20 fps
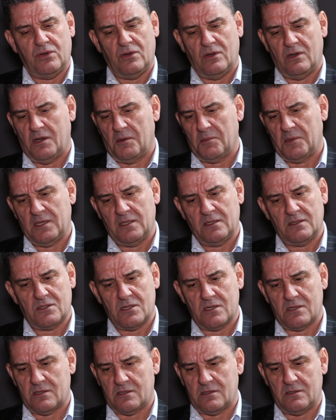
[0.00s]
I mean,
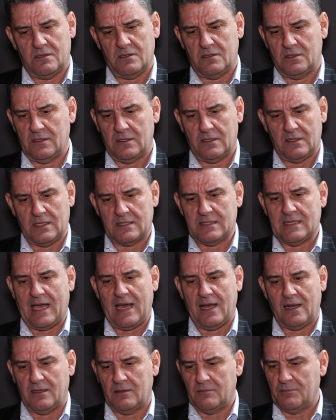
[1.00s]
just the
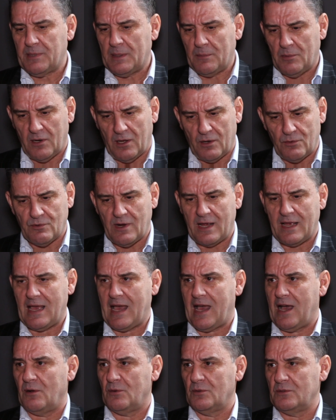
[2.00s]
talent. People like Ray
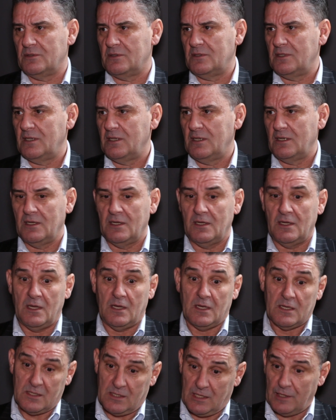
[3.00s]
Houghton,
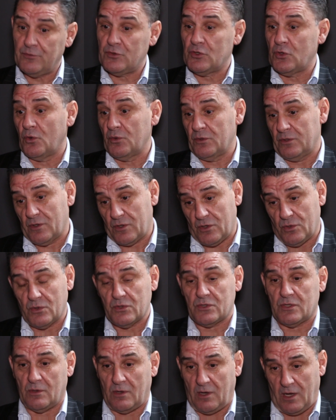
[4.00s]
Steve Staunton, of
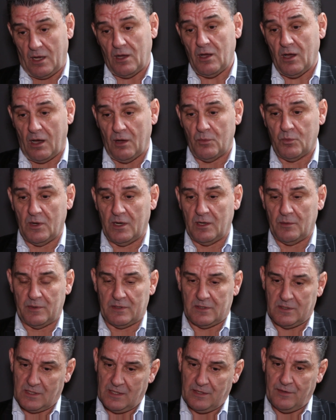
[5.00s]
course. I worked
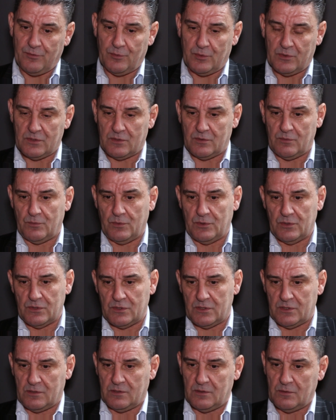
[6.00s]
with. Steve
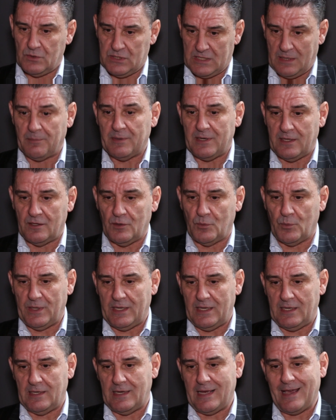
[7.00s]
was somebody that
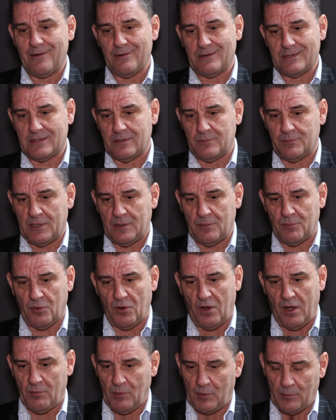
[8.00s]
we inherited. Me and
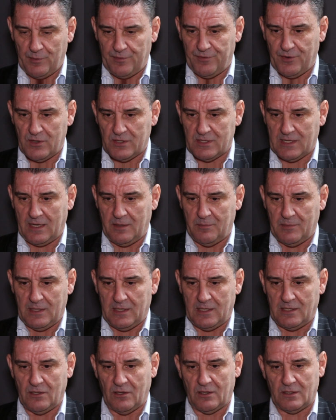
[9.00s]
Brian, when we first came
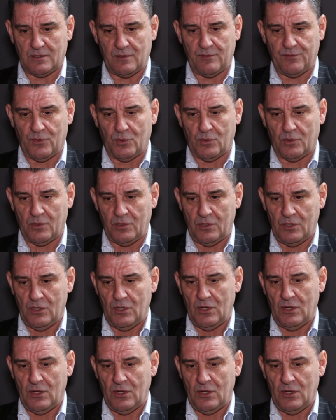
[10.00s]
in '94.